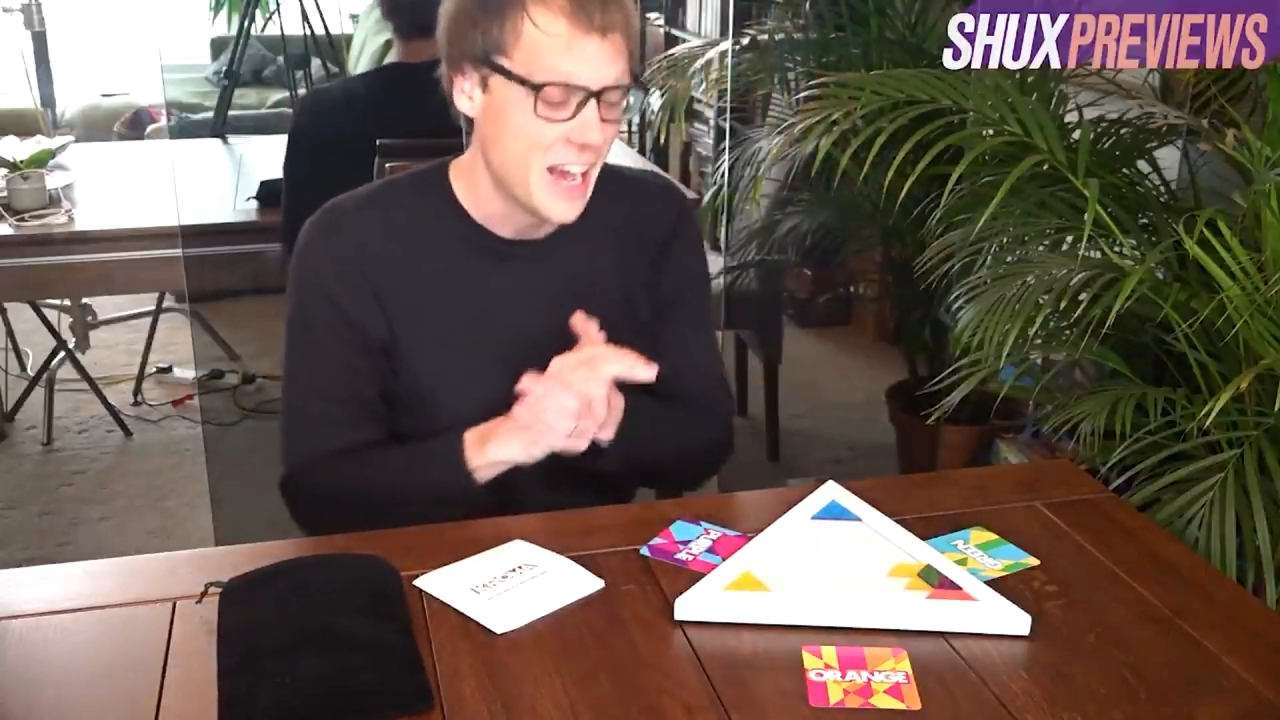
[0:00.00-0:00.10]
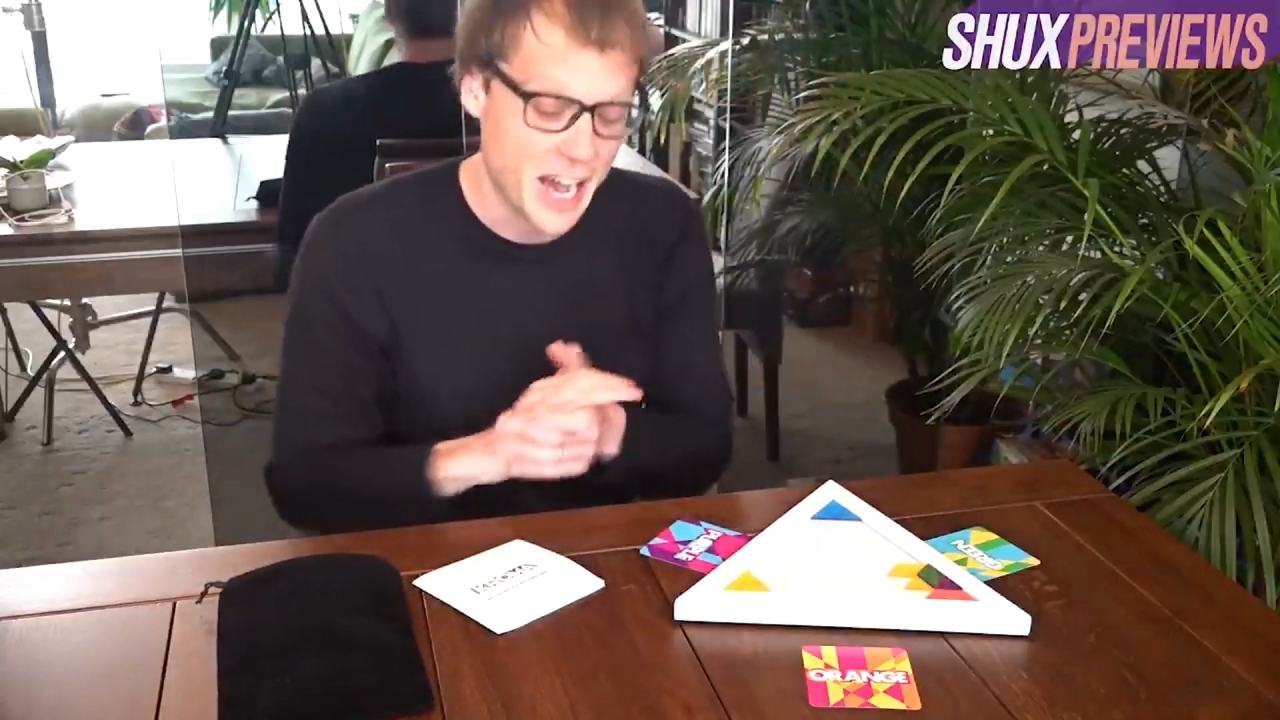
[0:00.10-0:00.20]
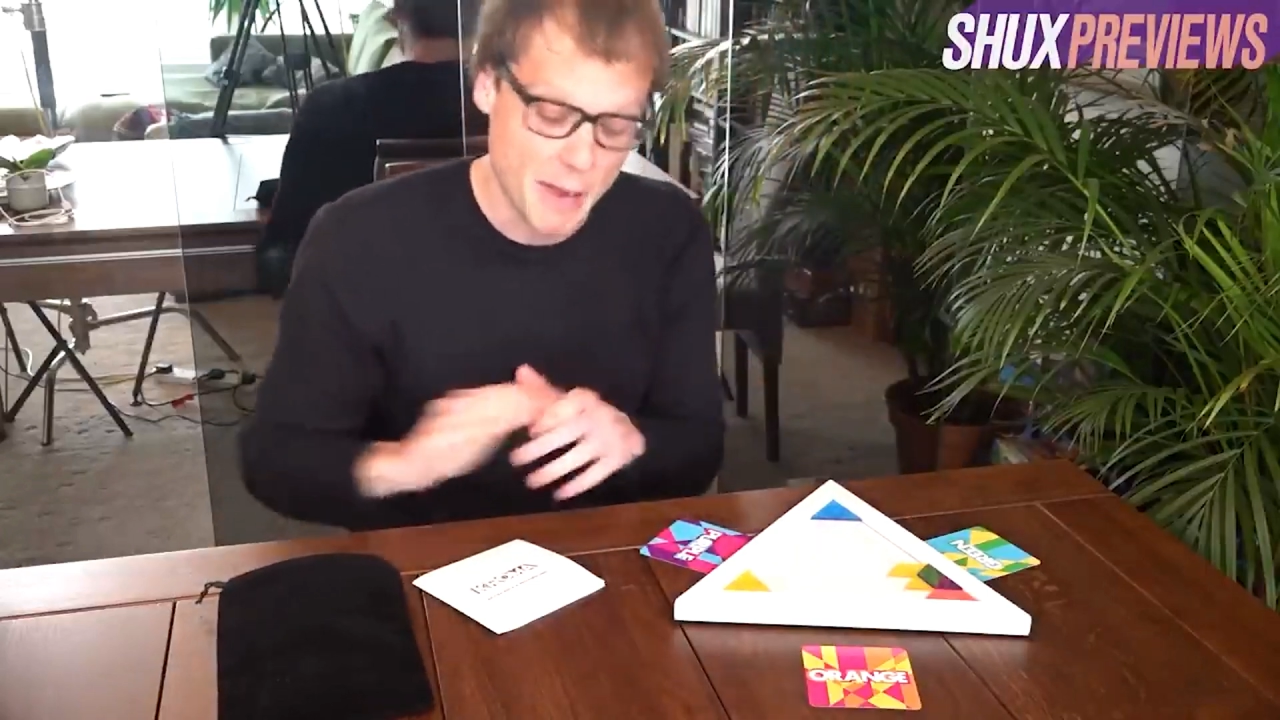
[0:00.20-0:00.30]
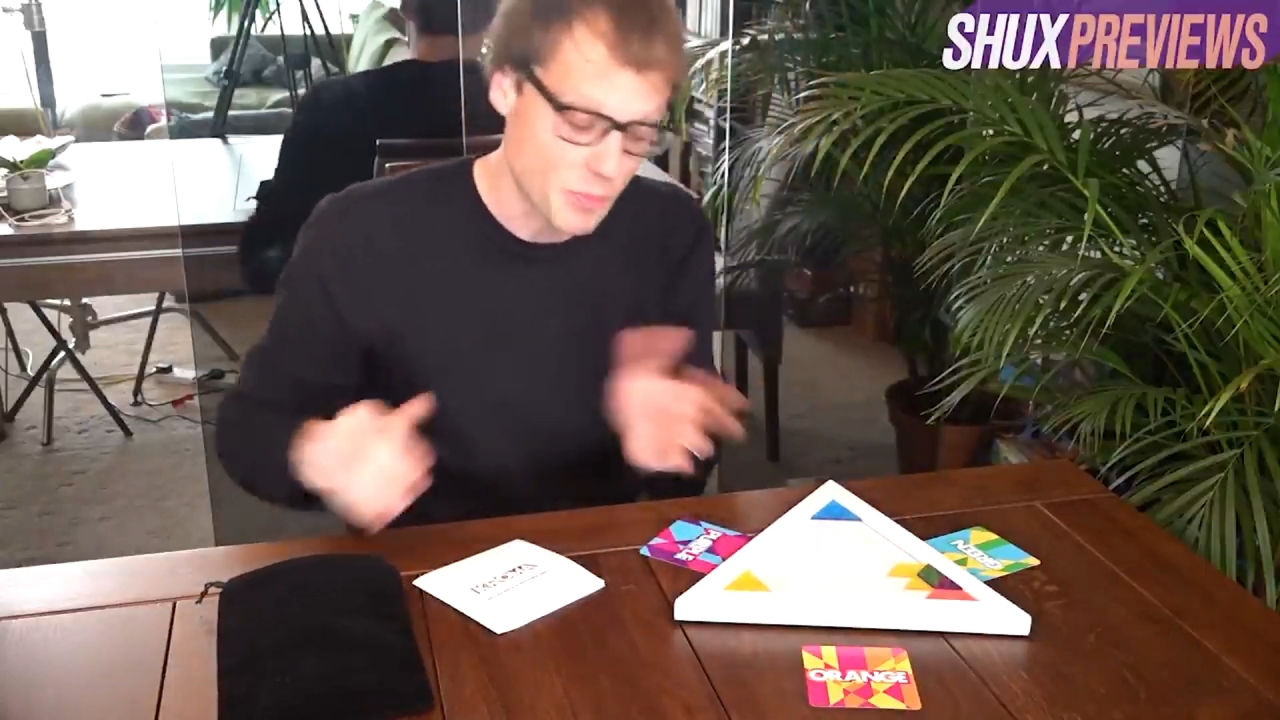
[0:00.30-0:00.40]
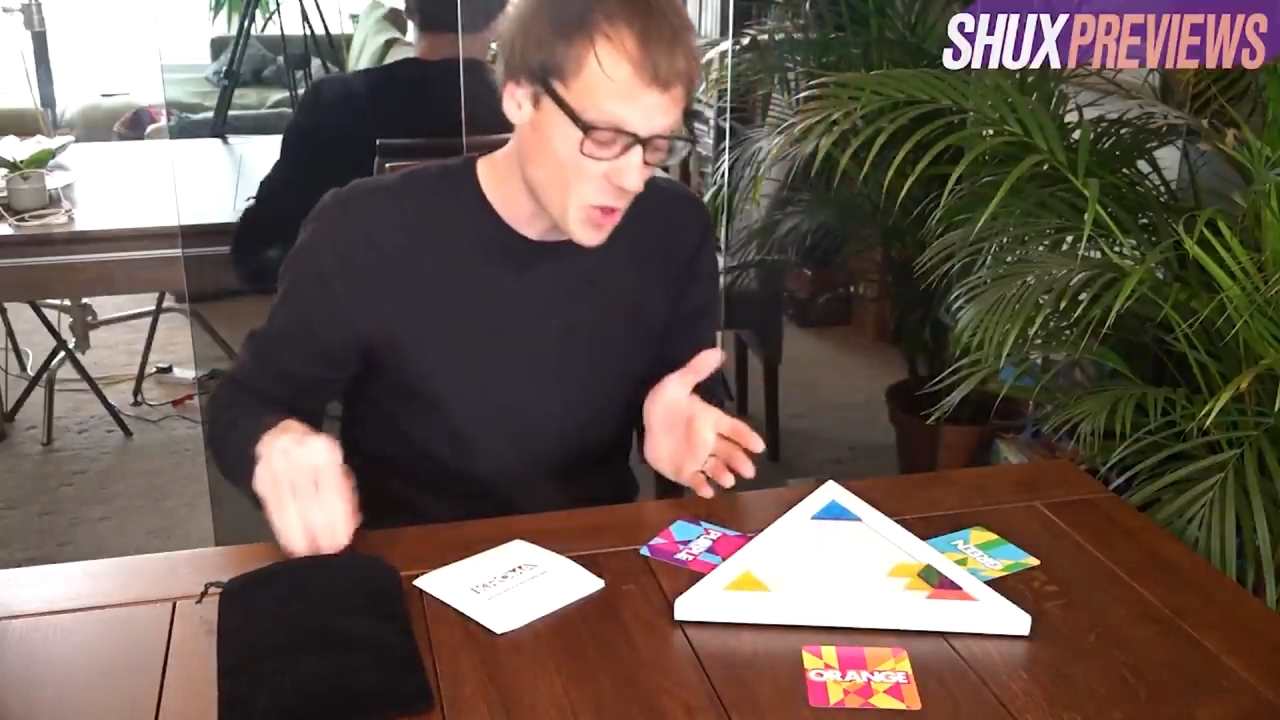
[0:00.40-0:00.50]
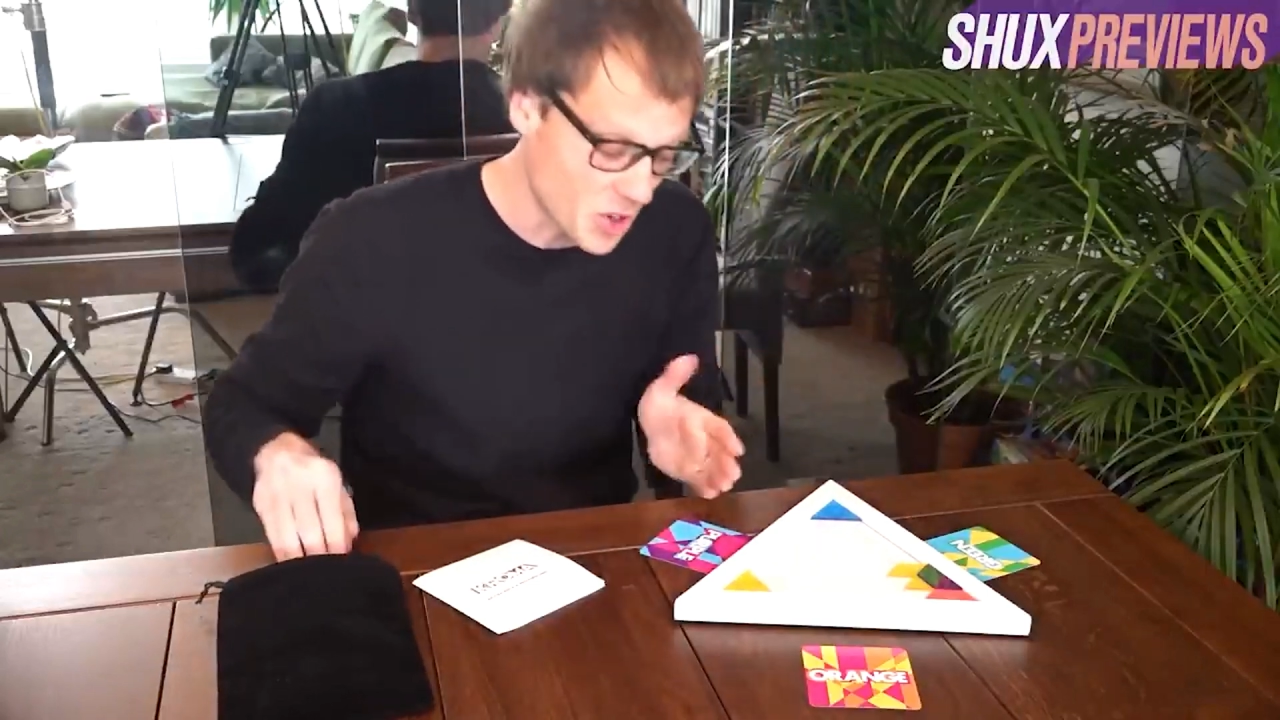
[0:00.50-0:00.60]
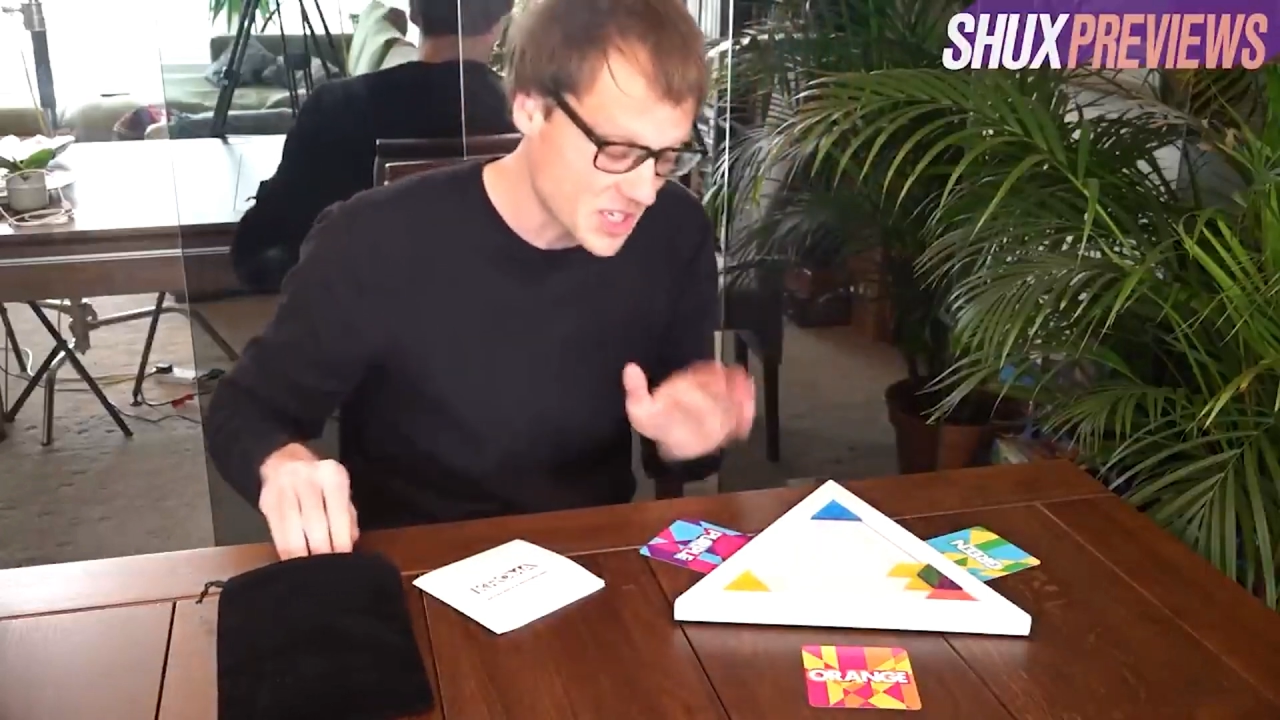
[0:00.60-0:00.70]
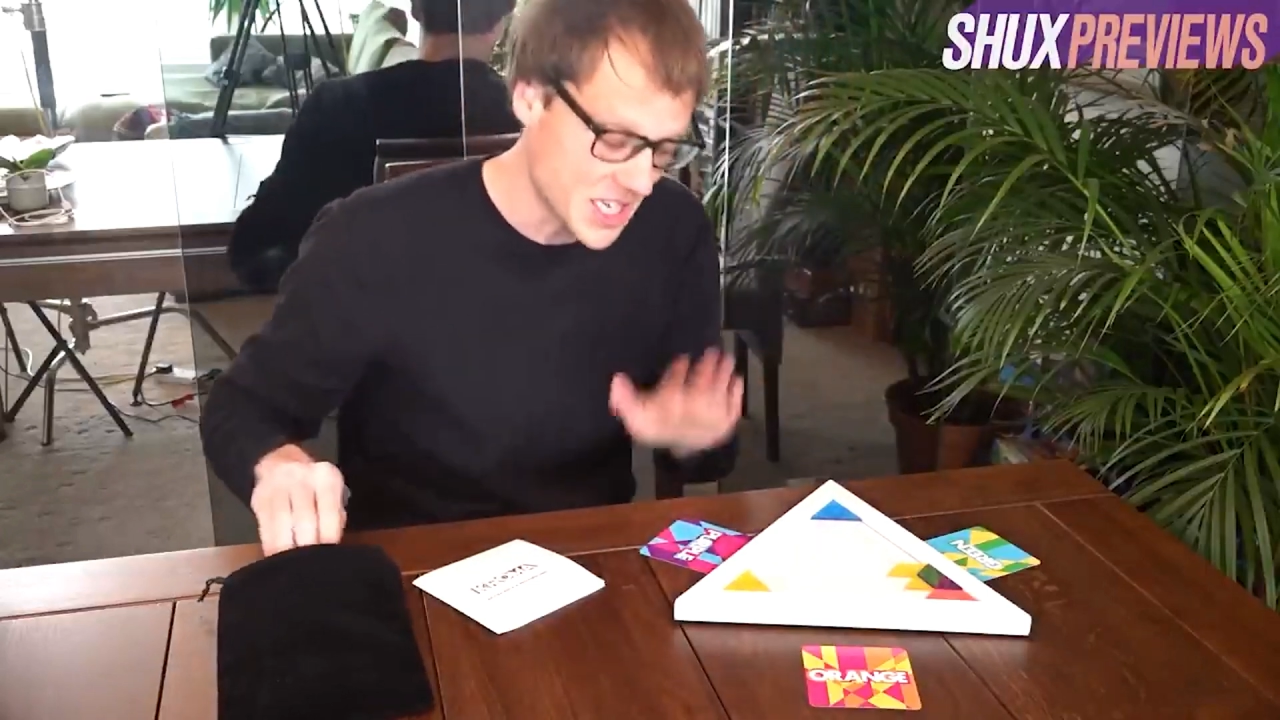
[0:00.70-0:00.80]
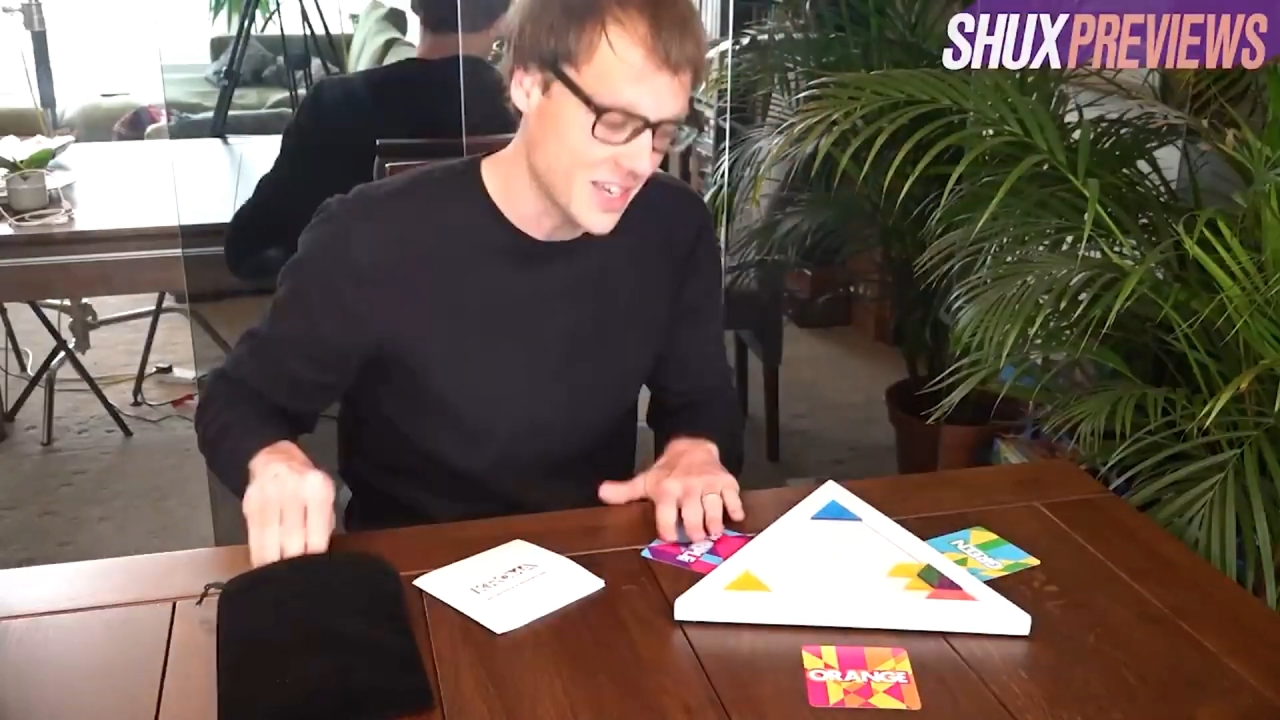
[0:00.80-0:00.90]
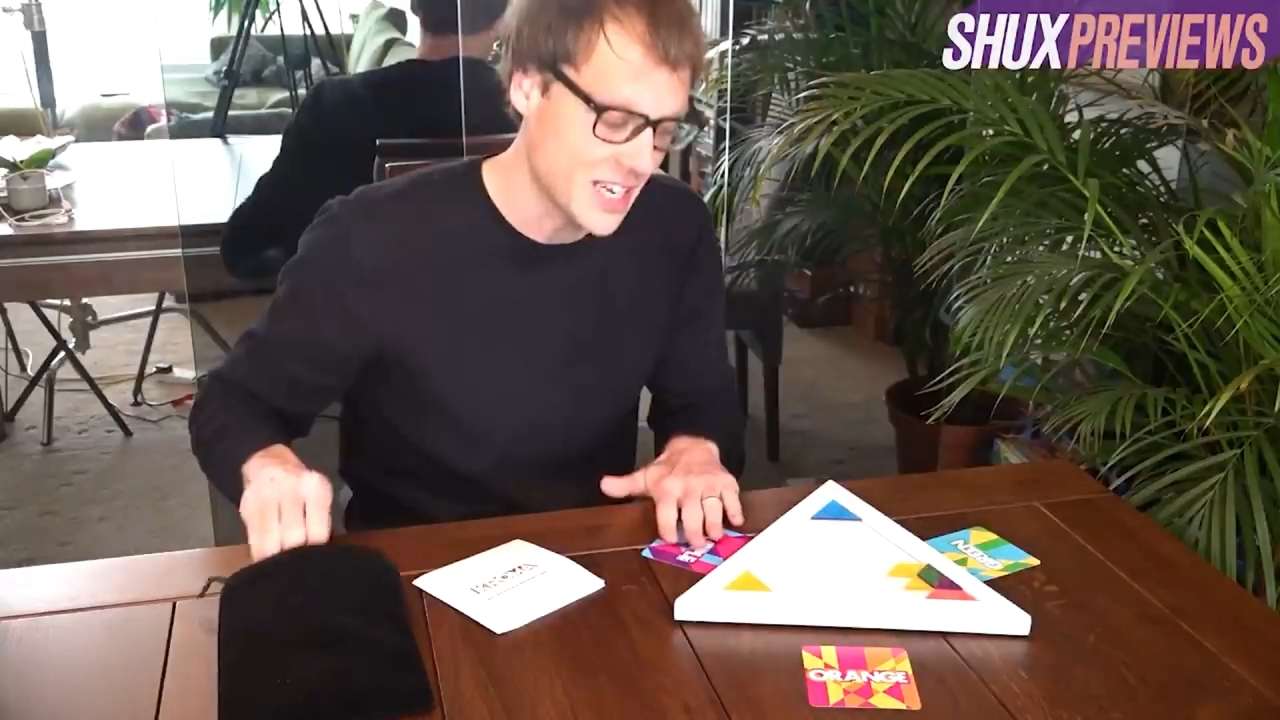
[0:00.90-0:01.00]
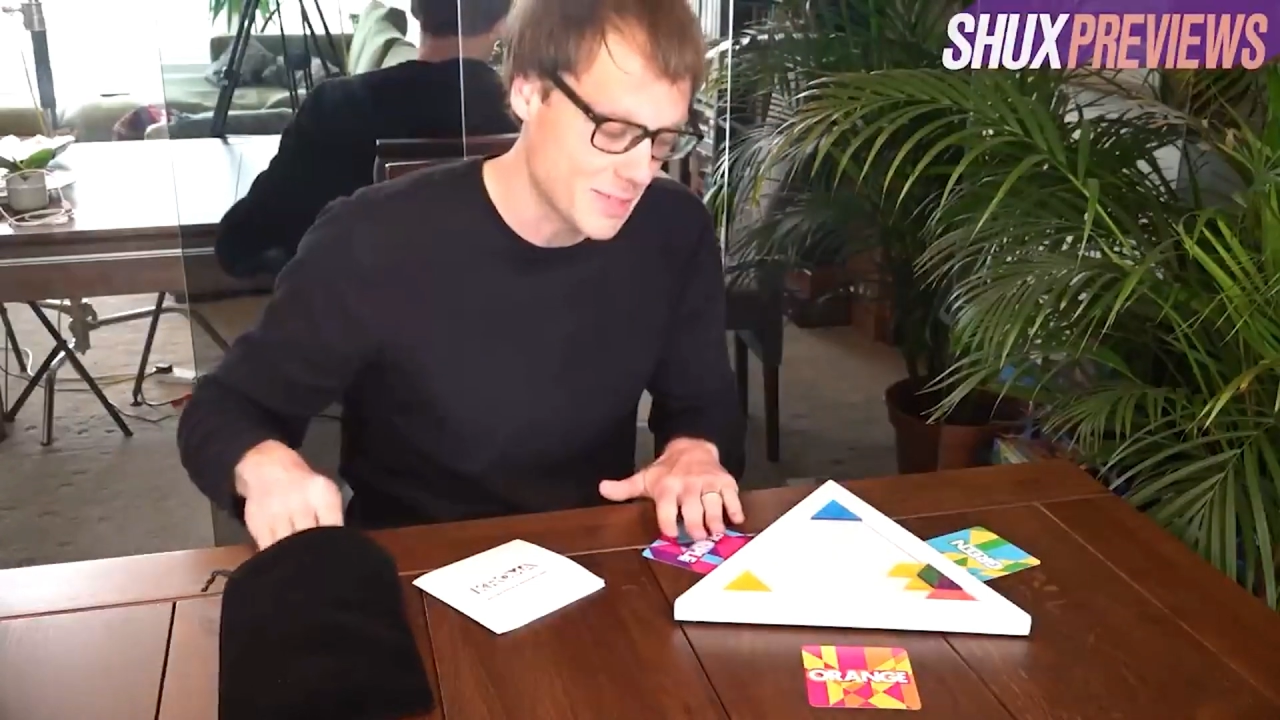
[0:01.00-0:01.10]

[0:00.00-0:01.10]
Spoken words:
On your turn,